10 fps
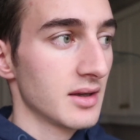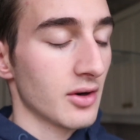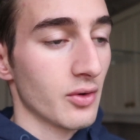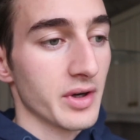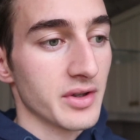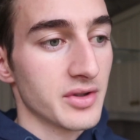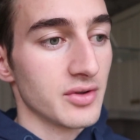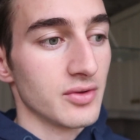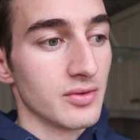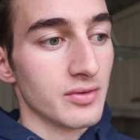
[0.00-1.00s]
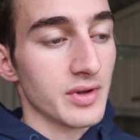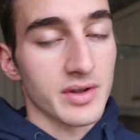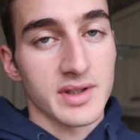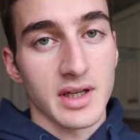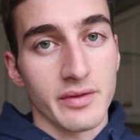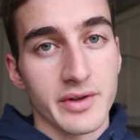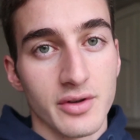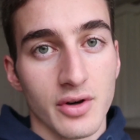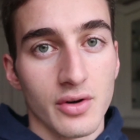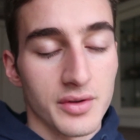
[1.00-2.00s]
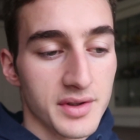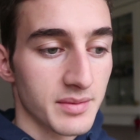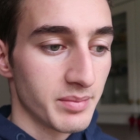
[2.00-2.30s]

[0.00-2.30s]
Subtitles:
according to yourself and your goals.